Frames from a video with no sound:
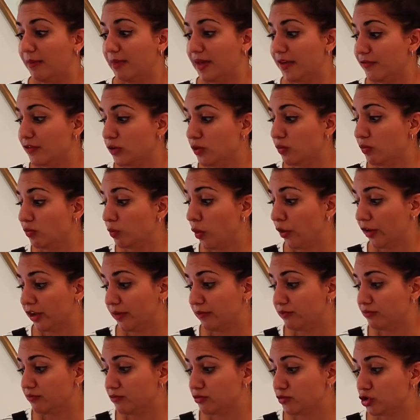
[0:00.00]
If you
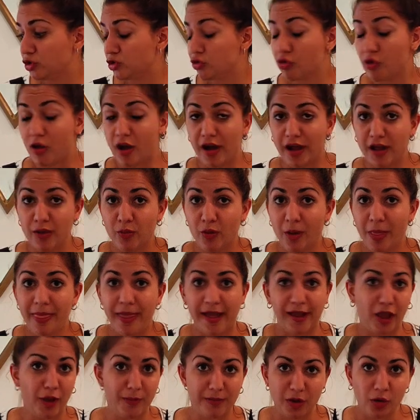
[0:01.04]
wanna try one,
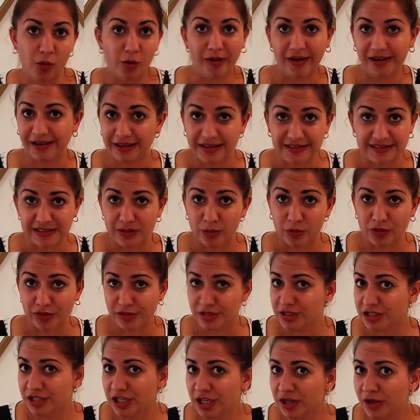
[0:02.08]
that could be quite an easy one
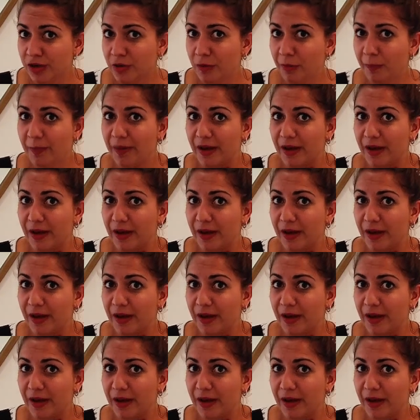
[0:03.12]
to do,